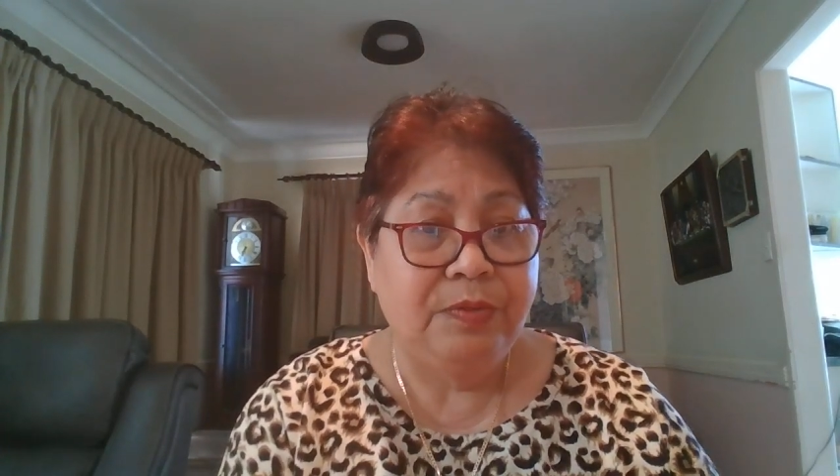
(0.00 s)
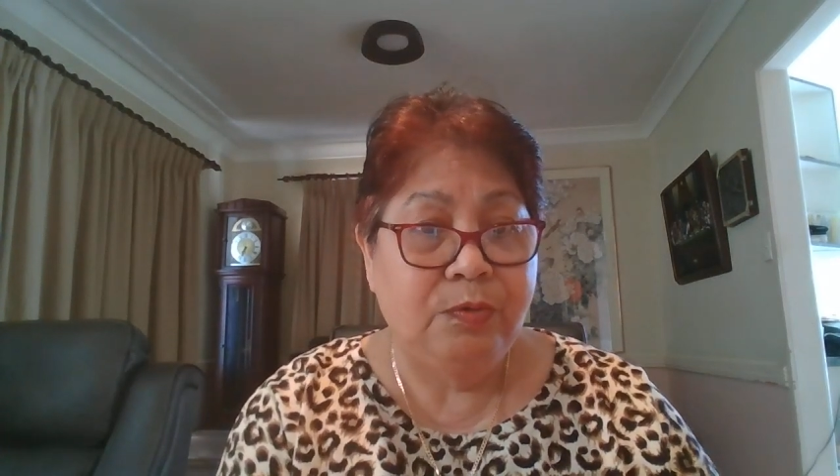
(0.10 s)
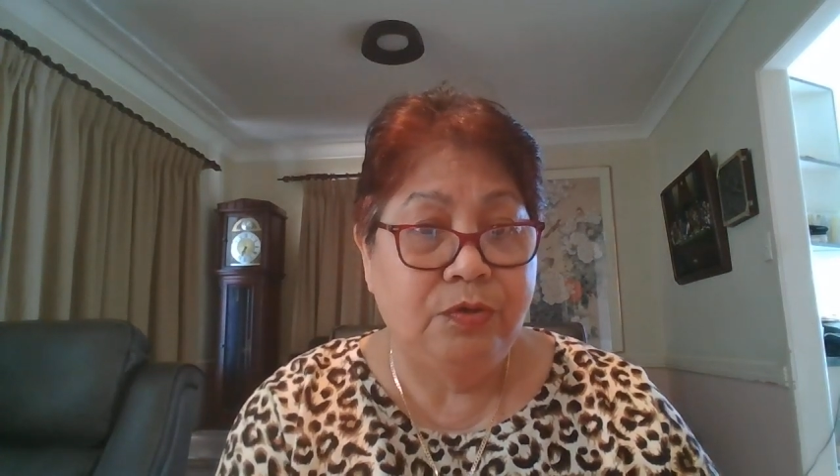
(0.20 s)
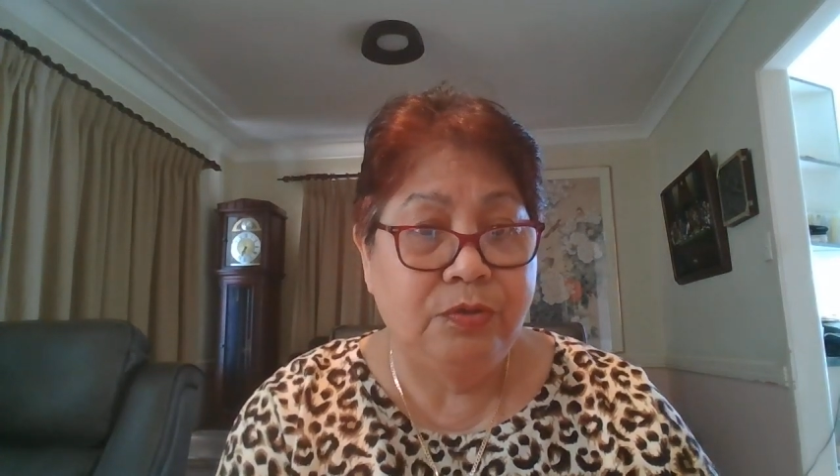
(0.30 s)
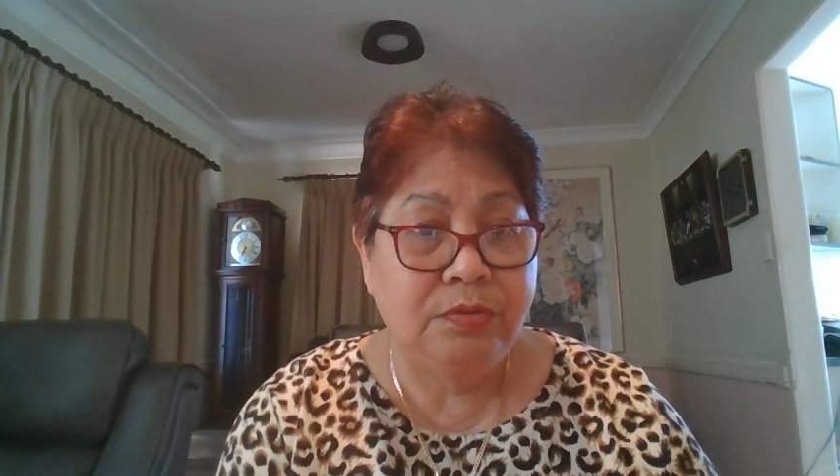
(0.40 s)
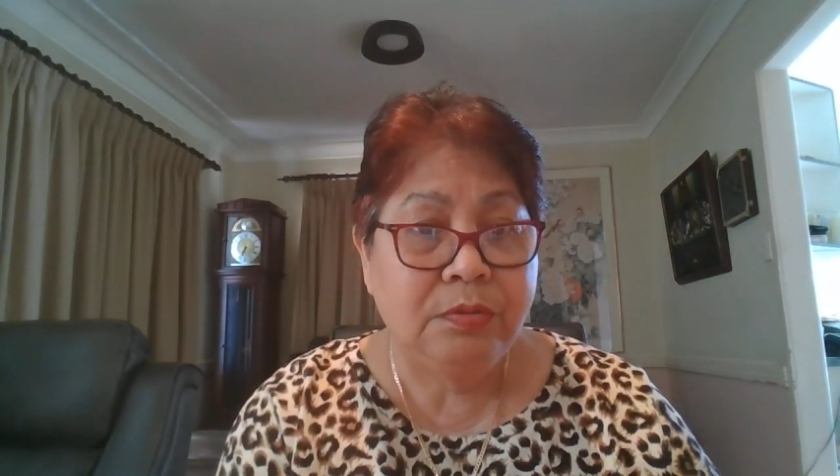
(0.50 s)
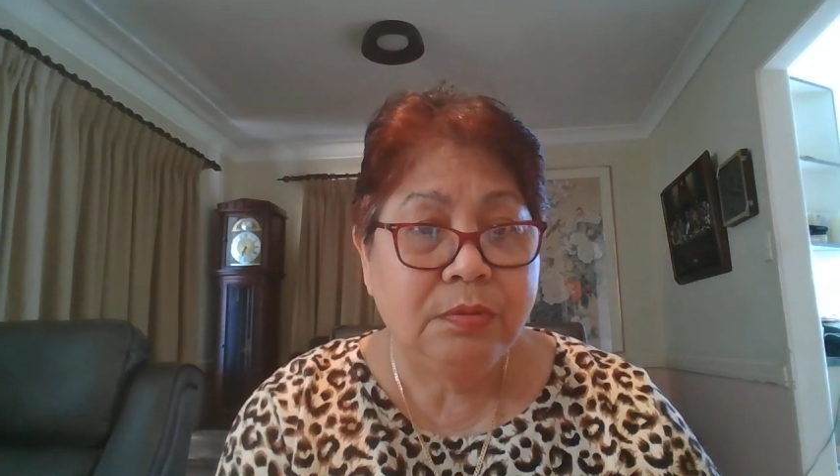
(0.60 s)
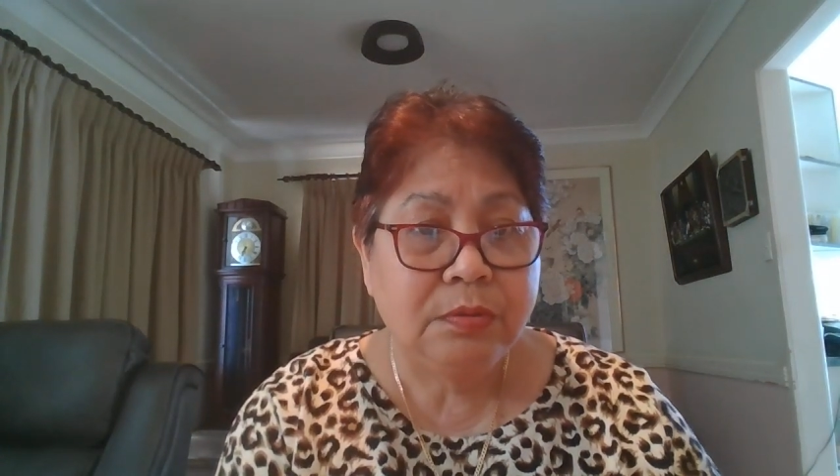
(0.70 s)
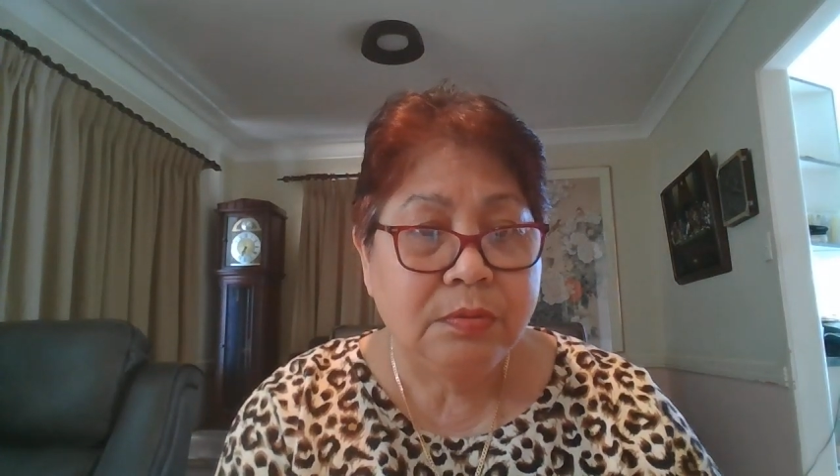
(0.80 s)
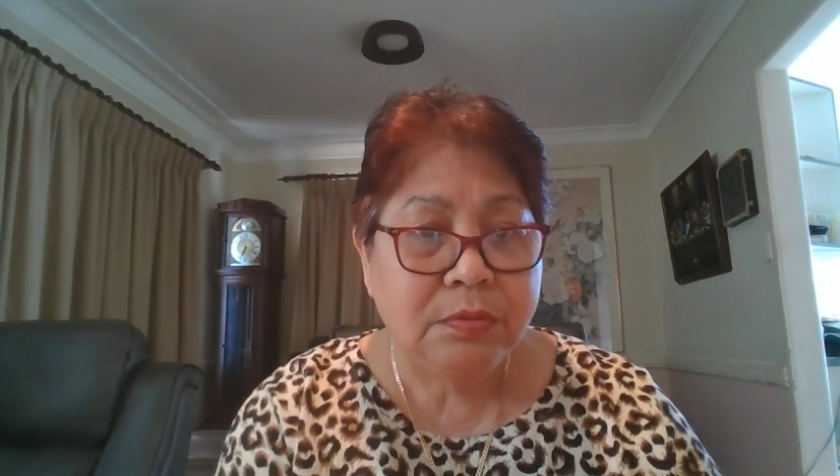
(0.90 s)
on
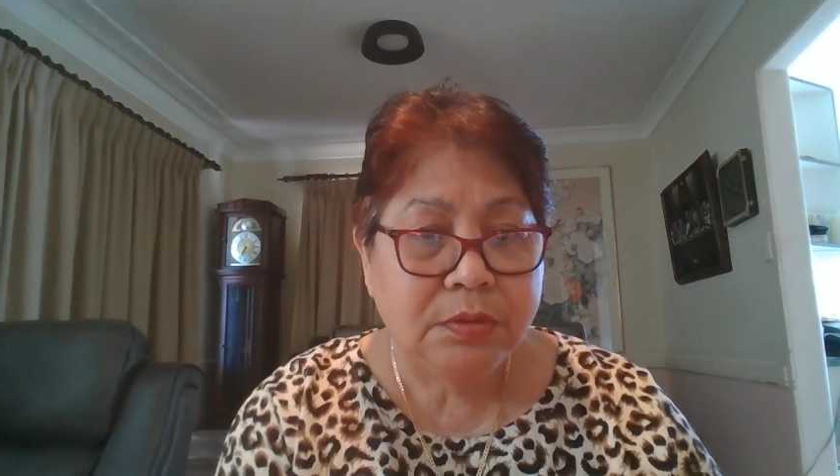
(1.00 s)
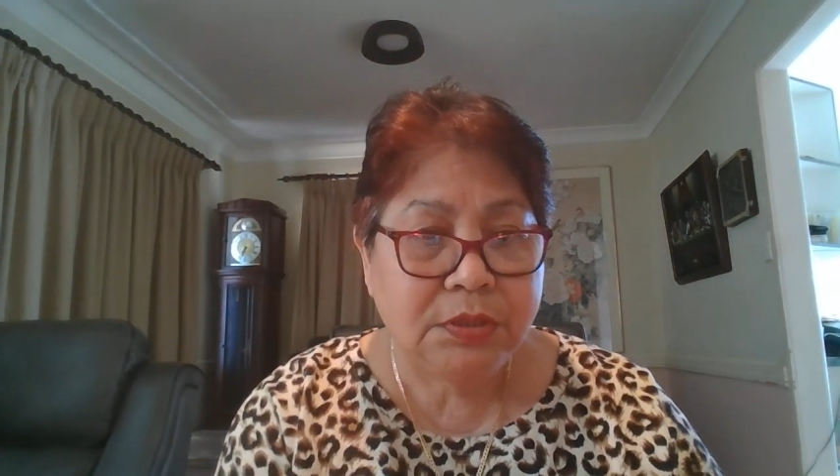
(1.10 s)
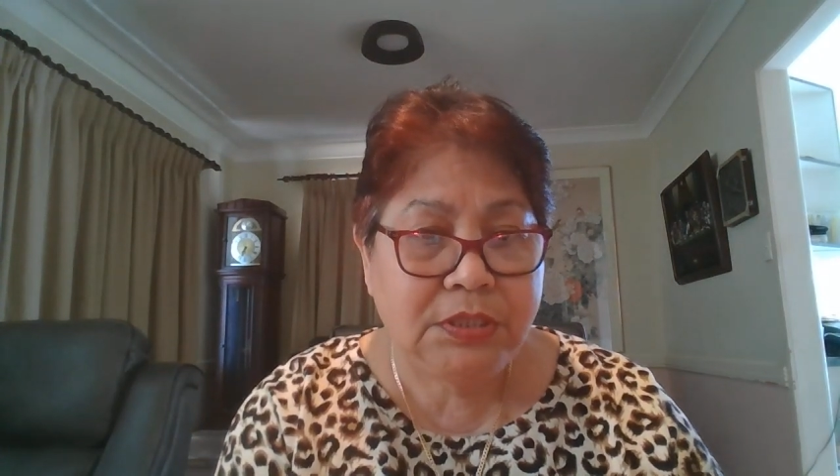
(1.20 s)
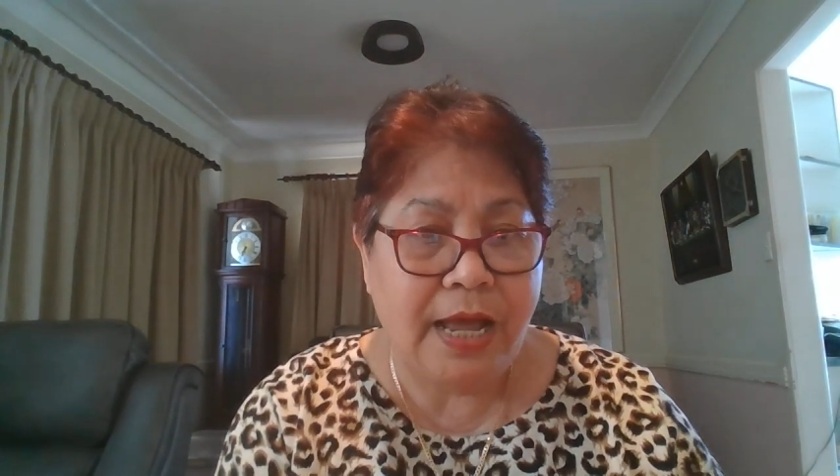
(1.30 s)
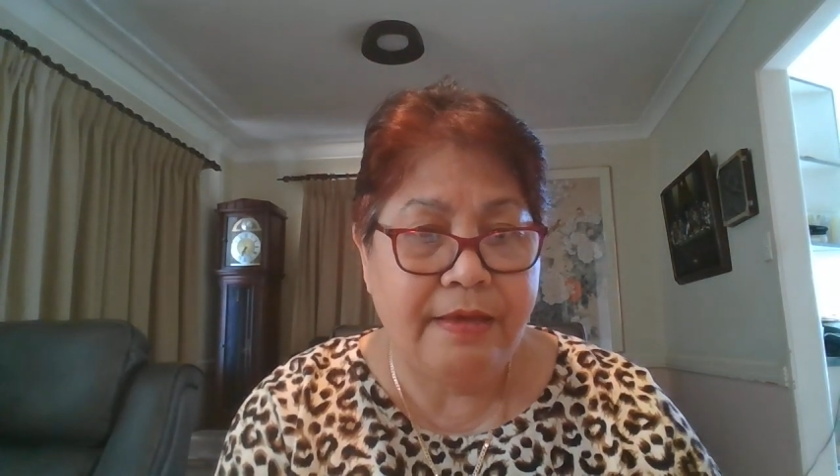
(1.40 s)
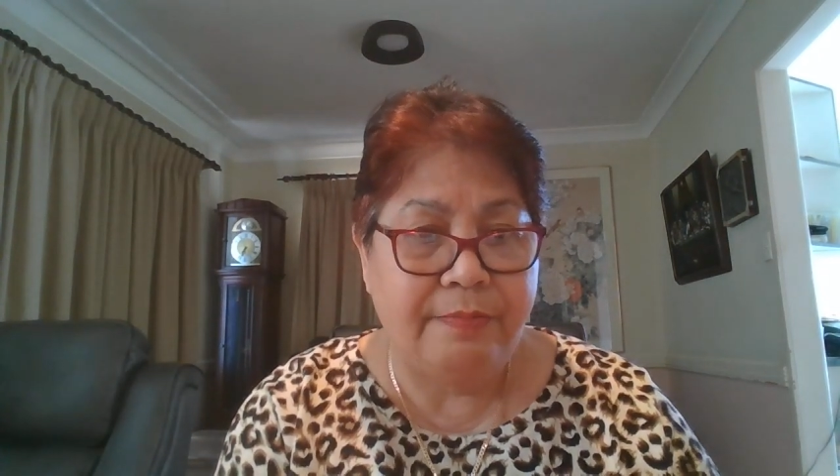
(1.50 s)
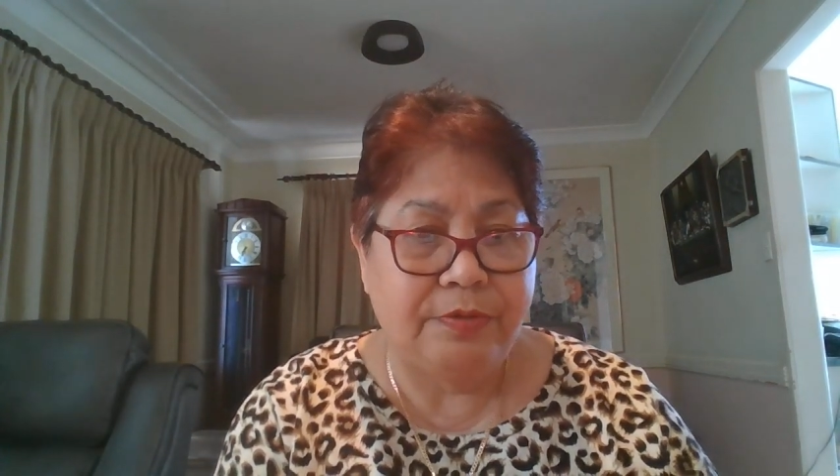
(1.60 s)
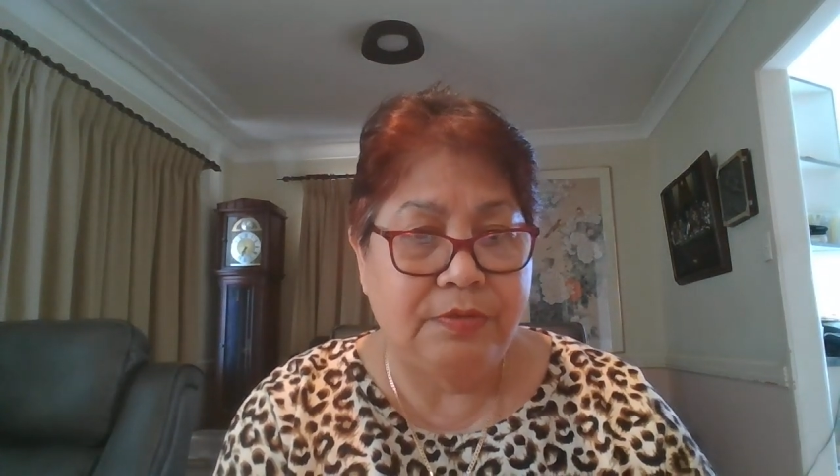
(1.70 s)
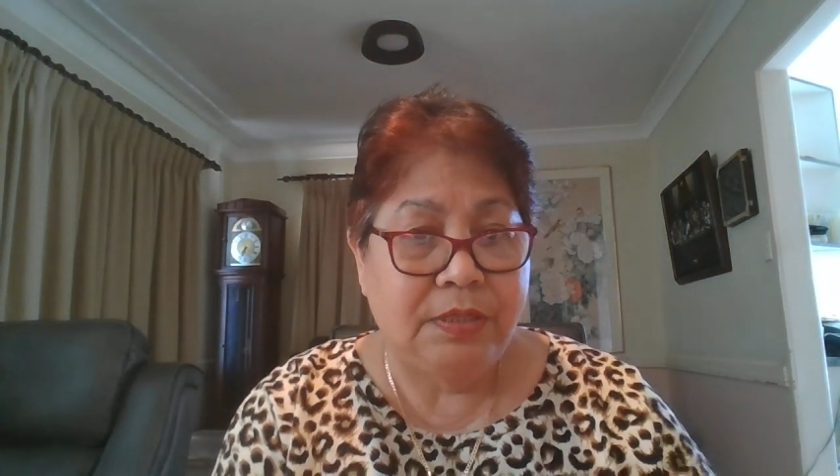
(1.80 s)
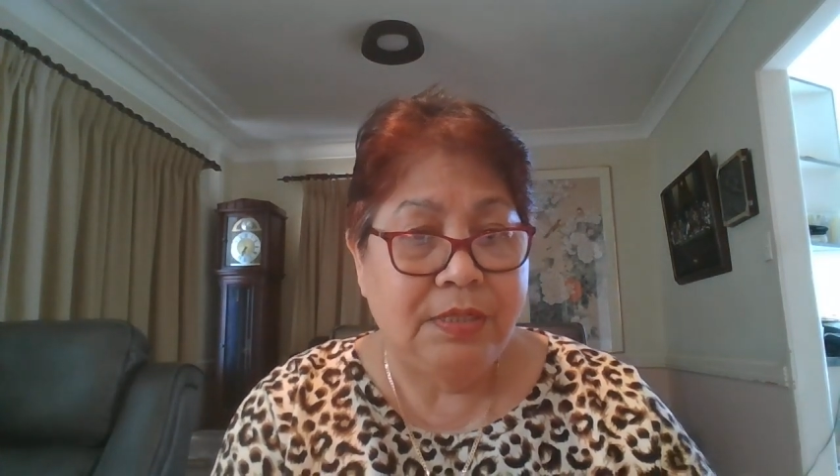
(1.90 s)

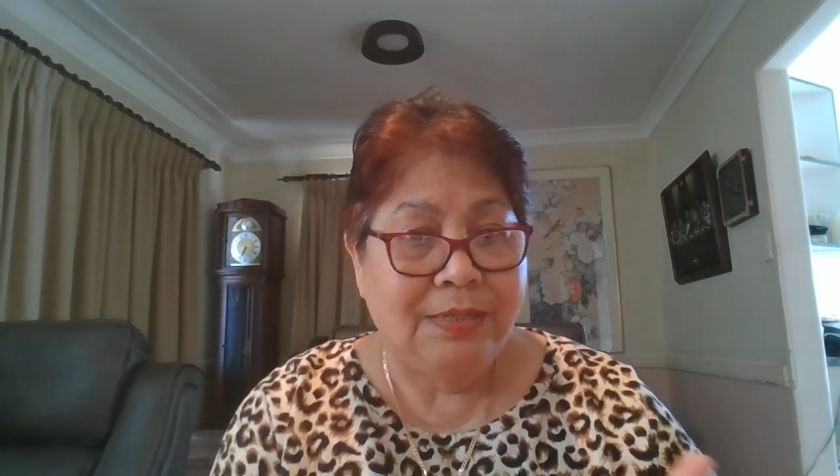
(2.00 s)
diamond.